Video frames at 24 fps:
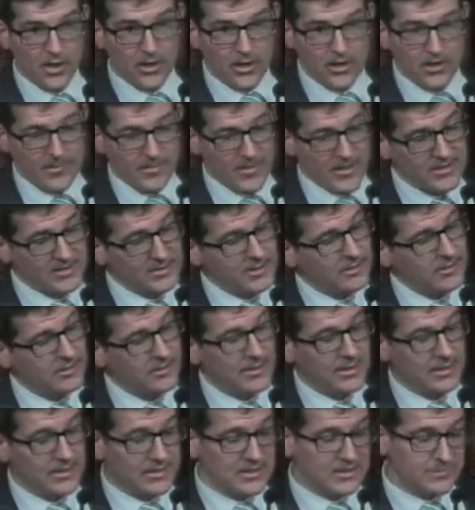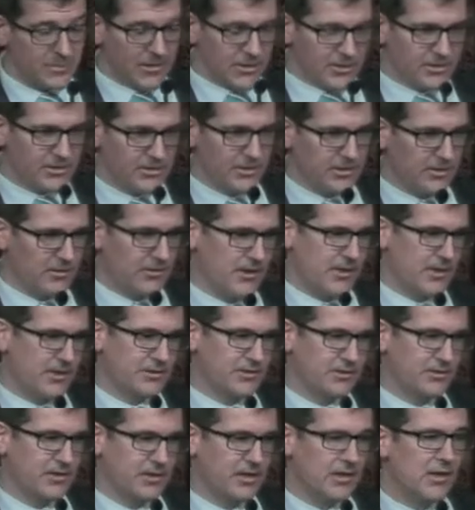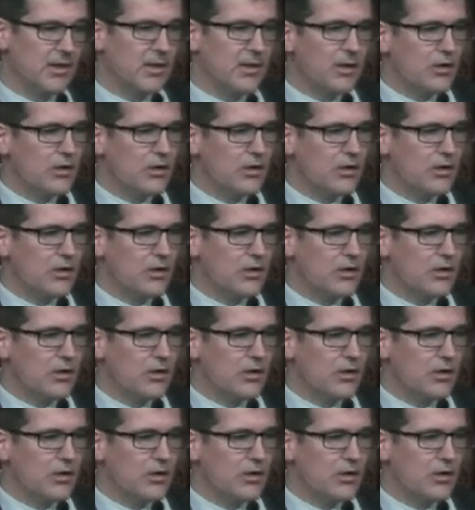domestically and especially internationally,